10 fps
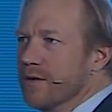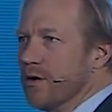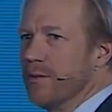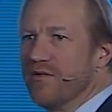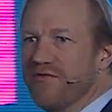
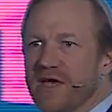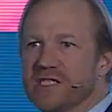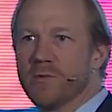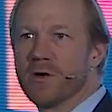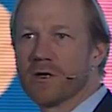What about
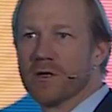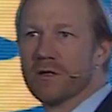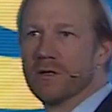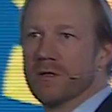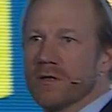Facebook?
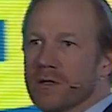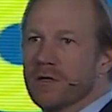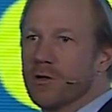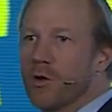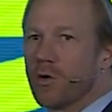
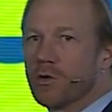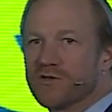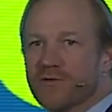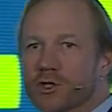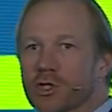No cost
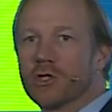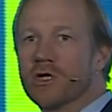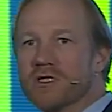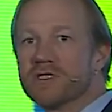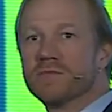for
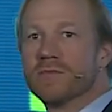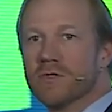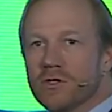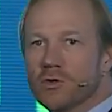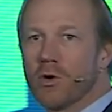journalism.
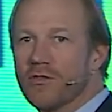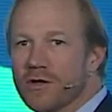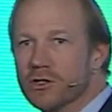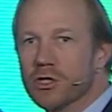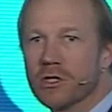You are
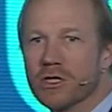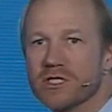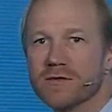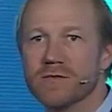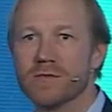their journalism.